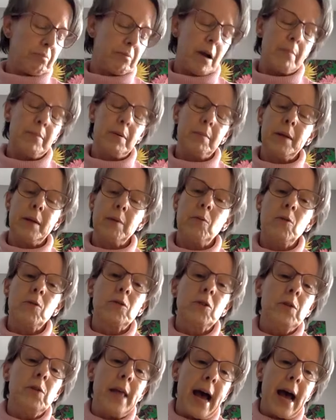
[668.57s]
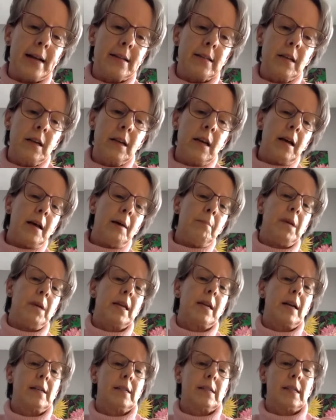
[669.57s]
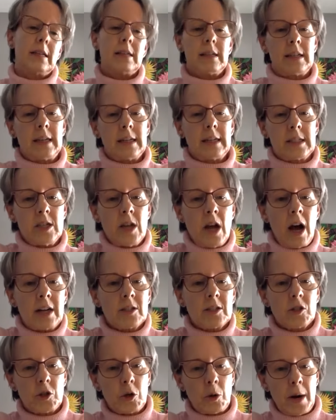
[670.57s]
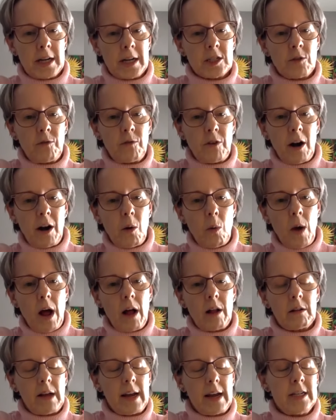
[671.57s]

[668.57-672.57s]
probably won't do that because it does not stretch very well.